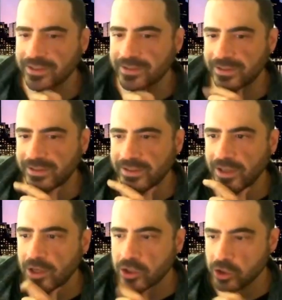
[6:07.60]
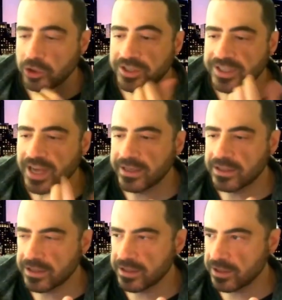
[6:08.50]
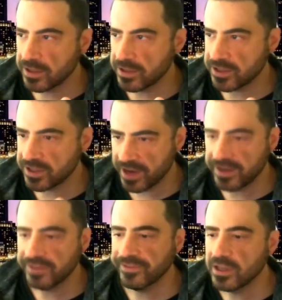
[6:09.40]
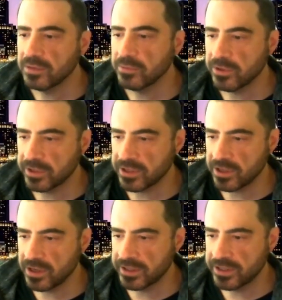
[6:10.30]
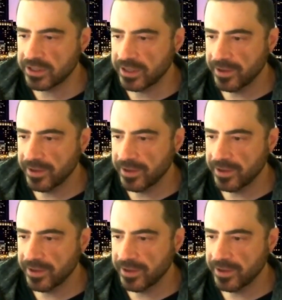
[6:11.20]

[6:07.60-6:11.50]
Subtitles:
cool. So you decided to study film when you went to college?